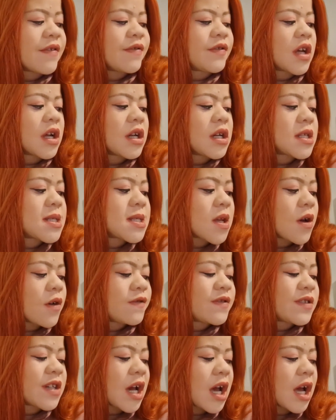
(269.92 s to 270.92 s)
done a
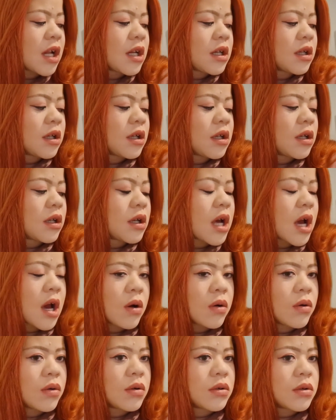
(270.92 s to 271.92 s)
self-tan
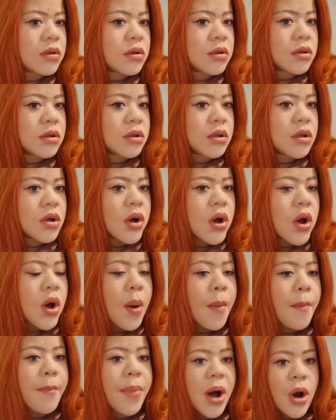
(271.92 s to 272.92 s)
now,
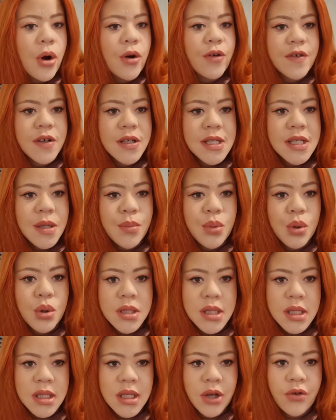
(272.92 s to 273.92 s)
but obviously
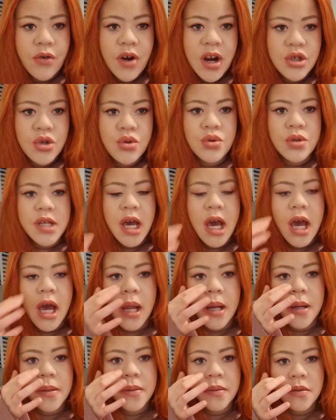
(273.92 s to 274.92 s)
because it's a gradual
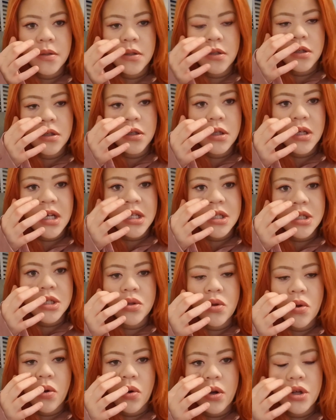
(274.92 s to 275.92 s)
tan, it's
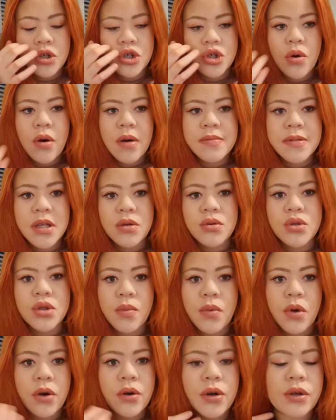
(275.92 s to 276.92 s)
not going to show up till
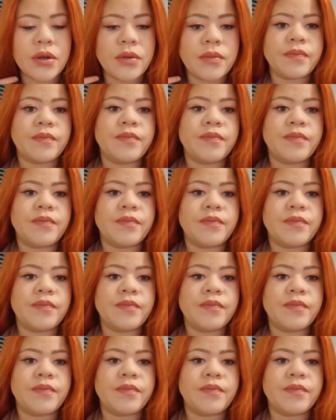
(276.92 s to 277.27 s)
tomorrow.